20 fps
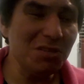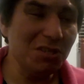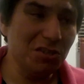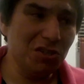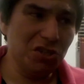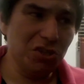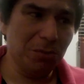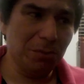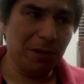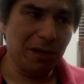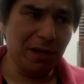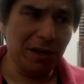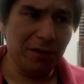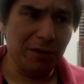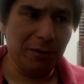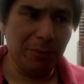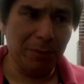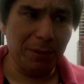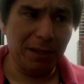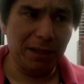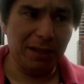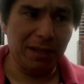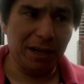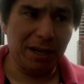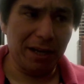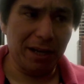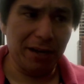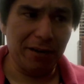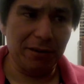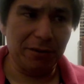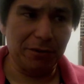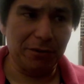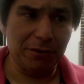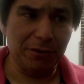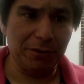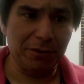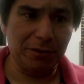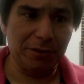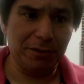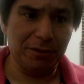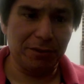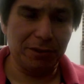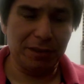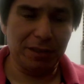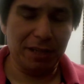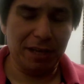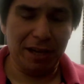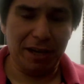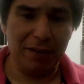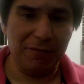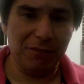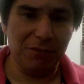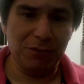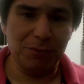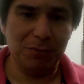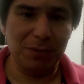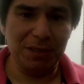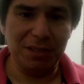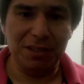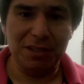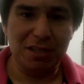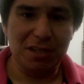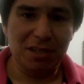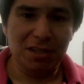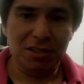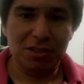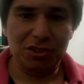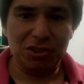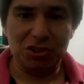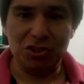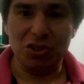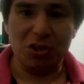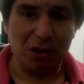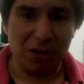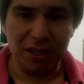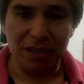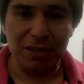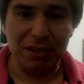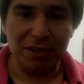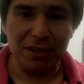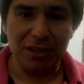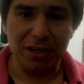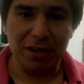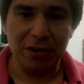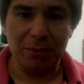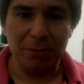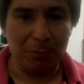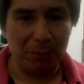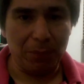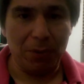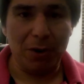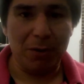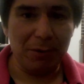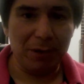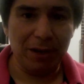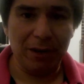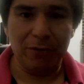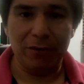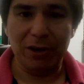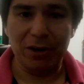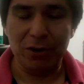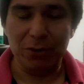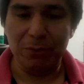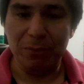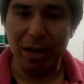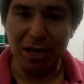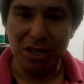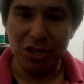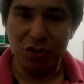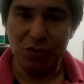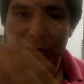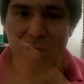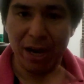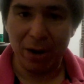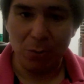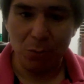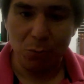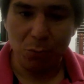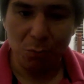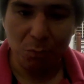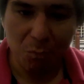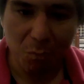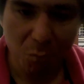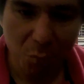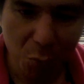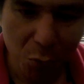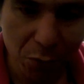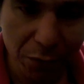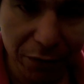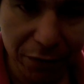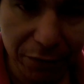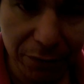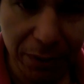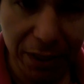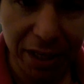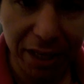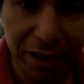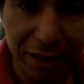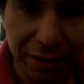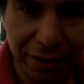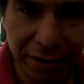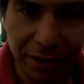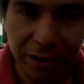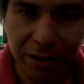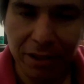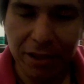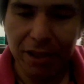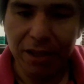Jim Carrey played that character, and they have to be stuck in there. Probably I recommend you that movie, Micaela.